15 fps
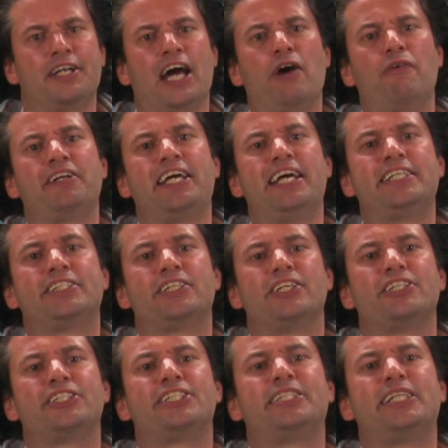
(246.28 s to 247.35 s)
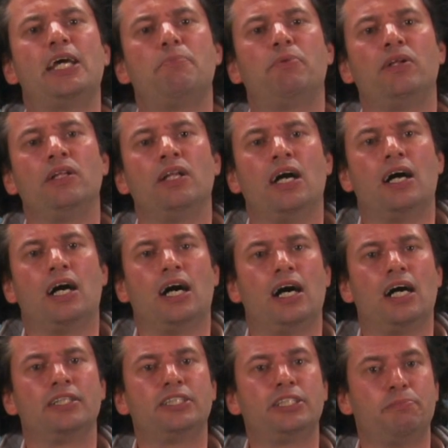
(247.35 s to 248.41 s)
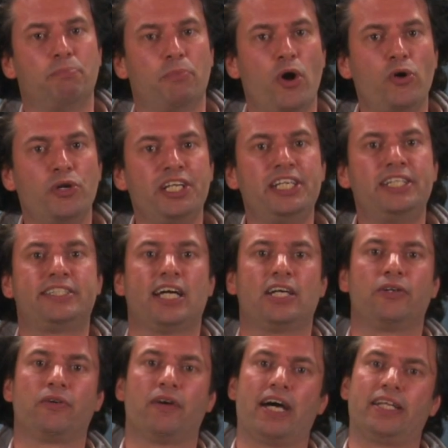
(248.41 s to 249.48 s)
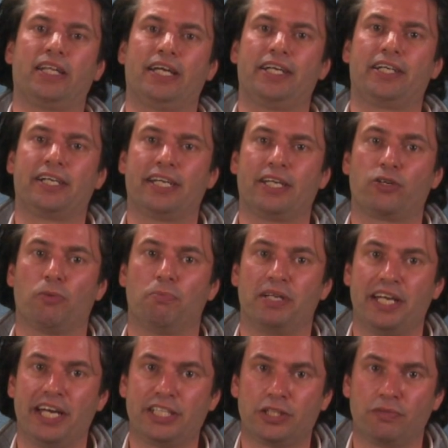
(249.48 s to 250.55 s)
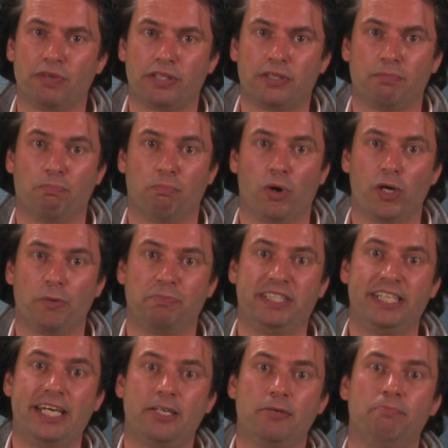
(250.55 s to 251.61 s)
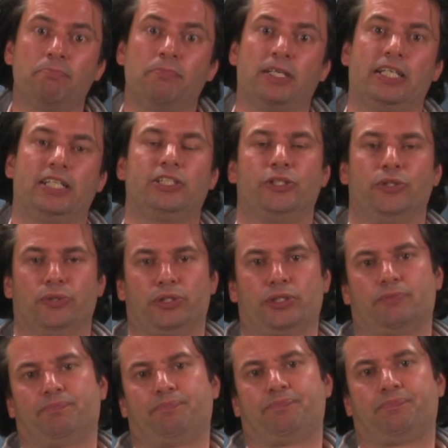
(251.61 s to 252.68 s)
Nowadays, a stable antimony telluride layer in combination with molybdenum is used.